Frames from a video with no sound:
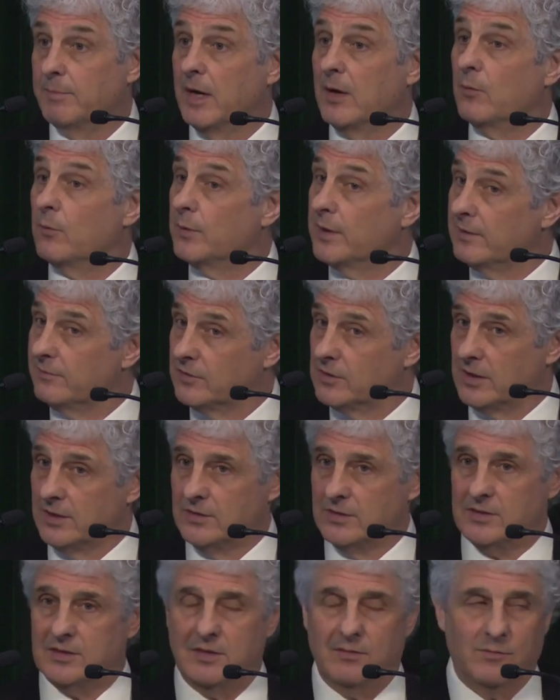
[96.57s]
but we've
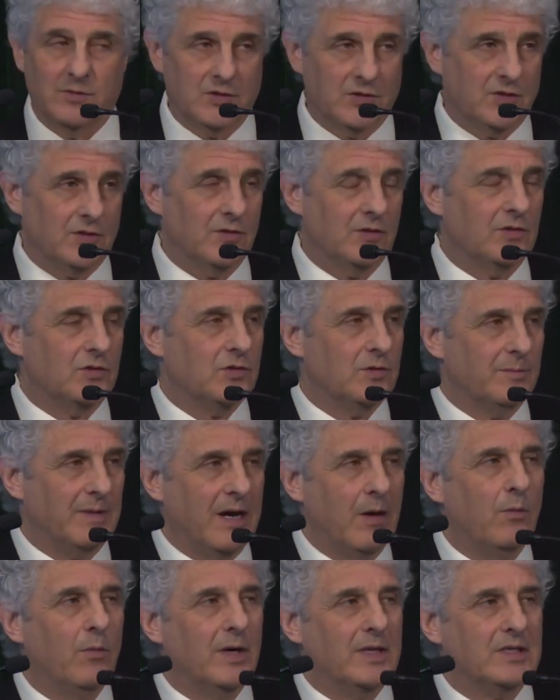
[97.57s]
done some research
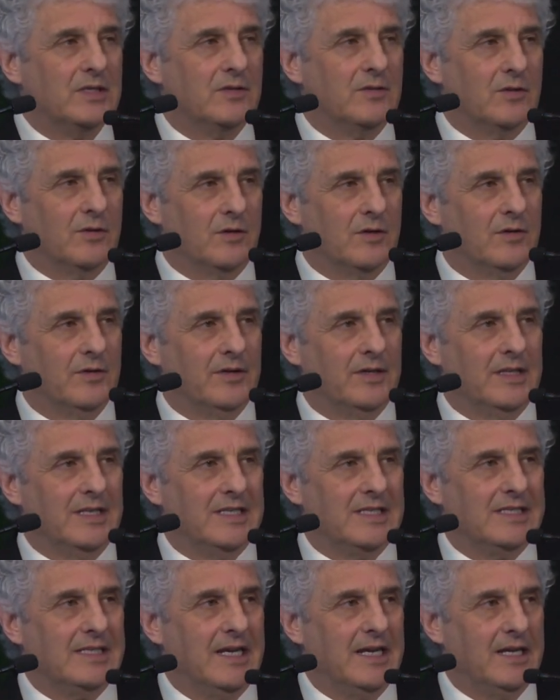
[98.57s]
about what's the
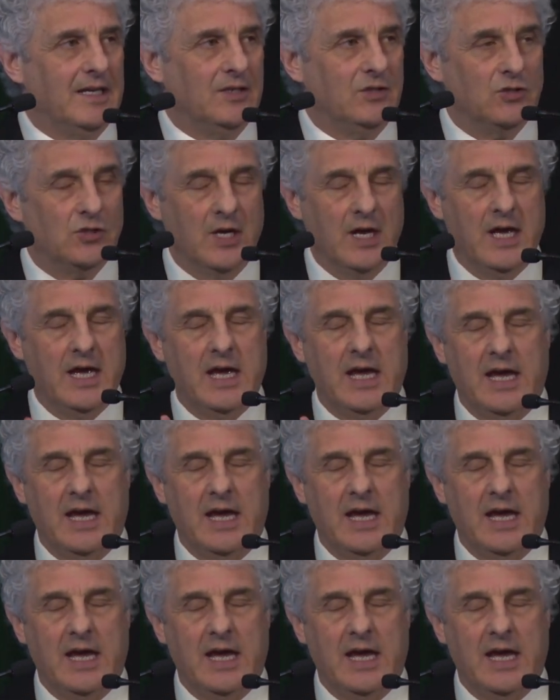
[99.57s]
earliest age